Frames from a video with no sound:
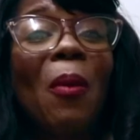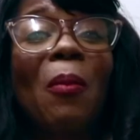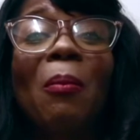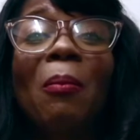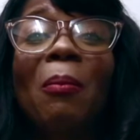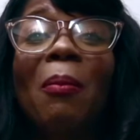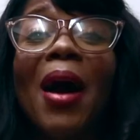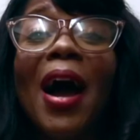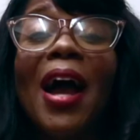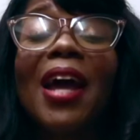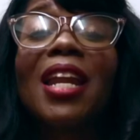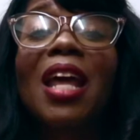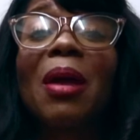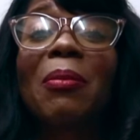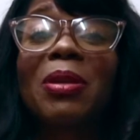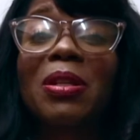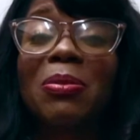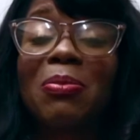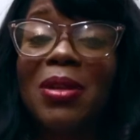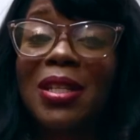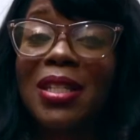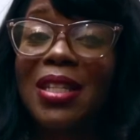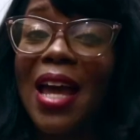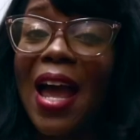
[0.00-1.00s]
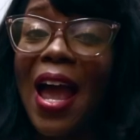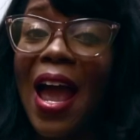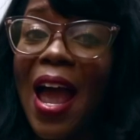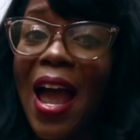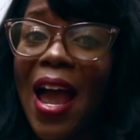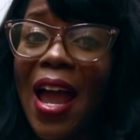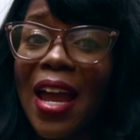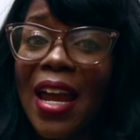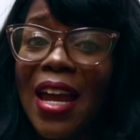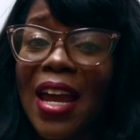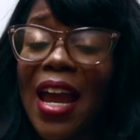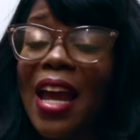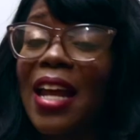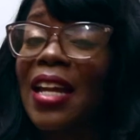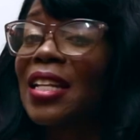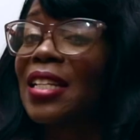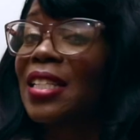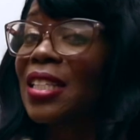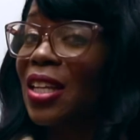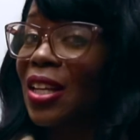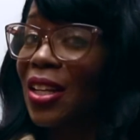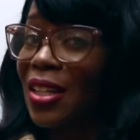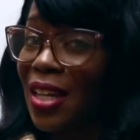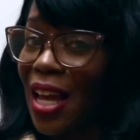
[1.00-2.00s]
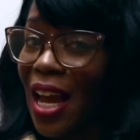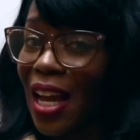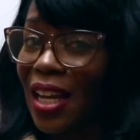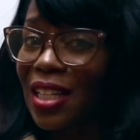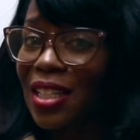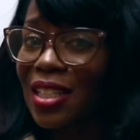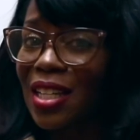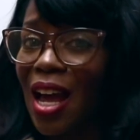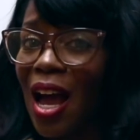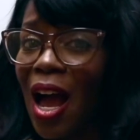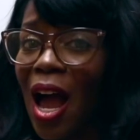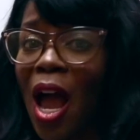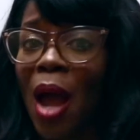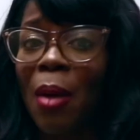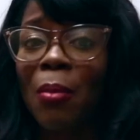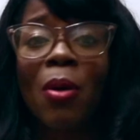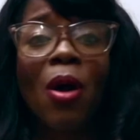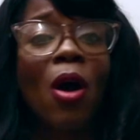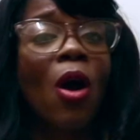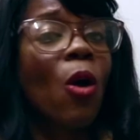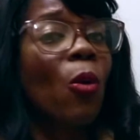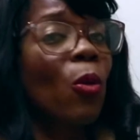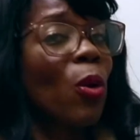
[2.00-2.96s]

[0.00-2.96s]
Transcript: My name is Miss A, and until next time,